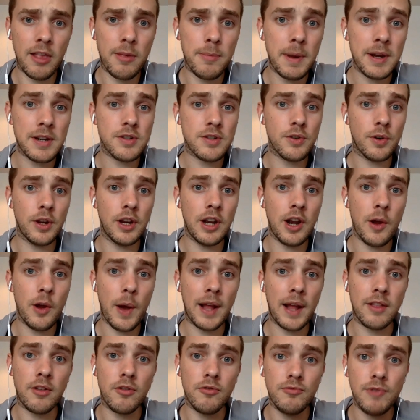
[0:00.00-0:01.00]
Make sure you know how
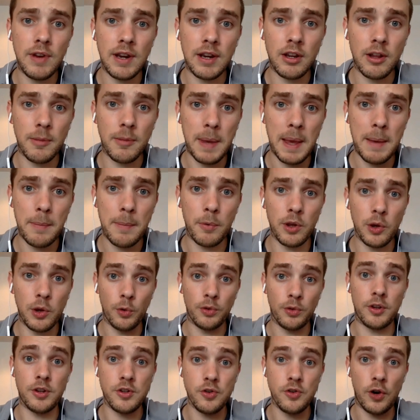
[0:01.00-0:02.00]
to reach the people you want
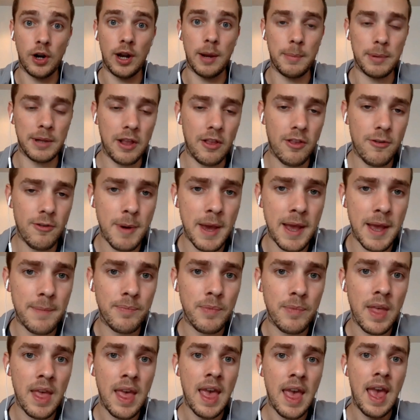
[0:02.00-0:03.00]
to join and participate,
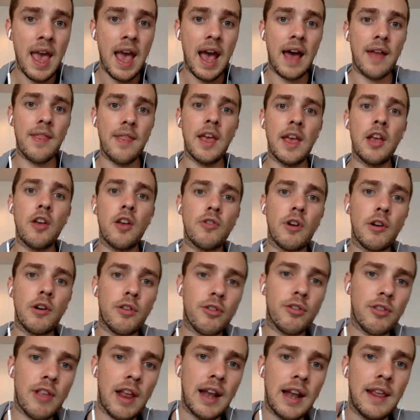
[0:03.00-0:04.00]
and then grow
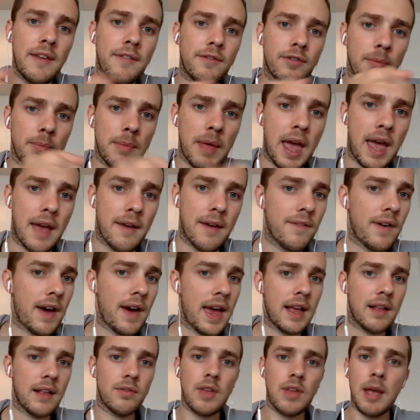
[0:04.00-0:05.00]
steadily from there.
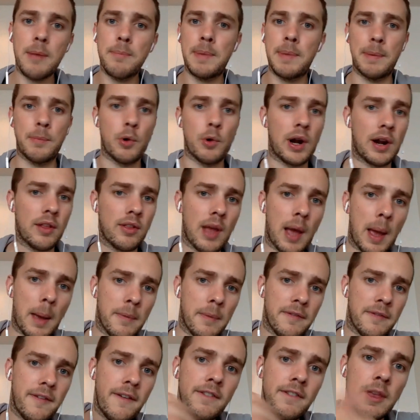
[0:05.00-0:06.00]
Invite 10 people at a time,
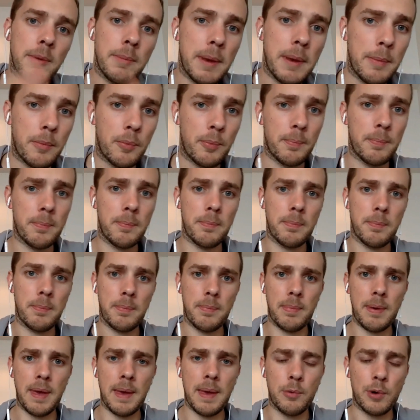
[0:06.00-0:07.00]
50 pe-
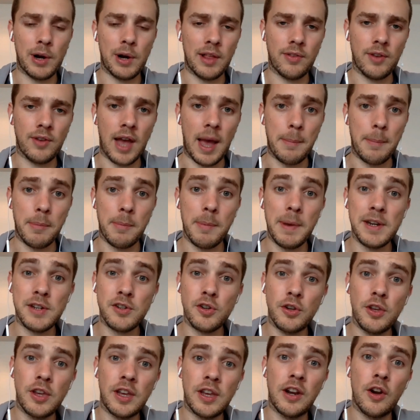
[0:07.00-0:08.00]
people at a time. Make sure
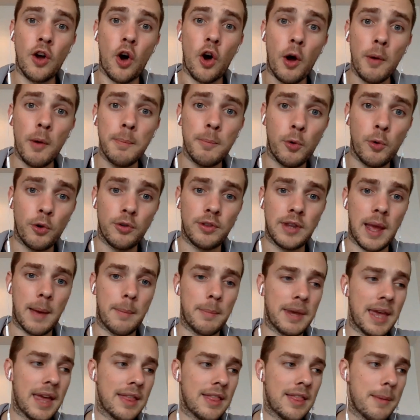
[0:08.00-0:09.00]
you can onboard them,
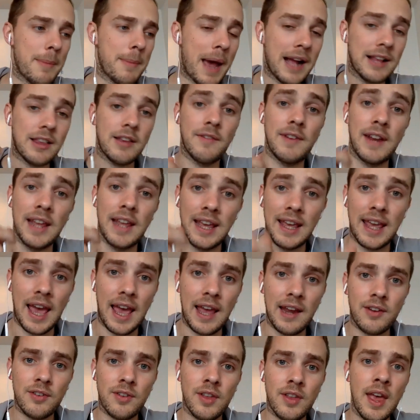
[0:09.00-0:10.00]
get them actively
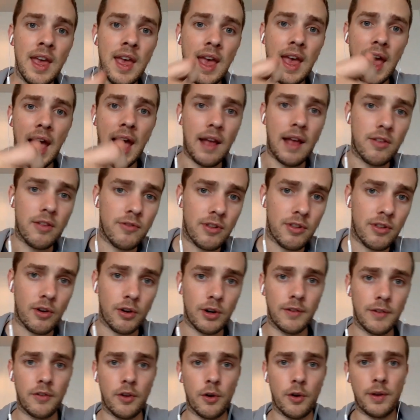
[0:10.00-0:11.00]
engaged as a result
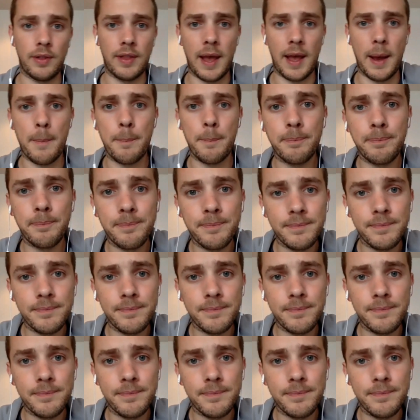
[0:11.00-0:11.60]
of doing that.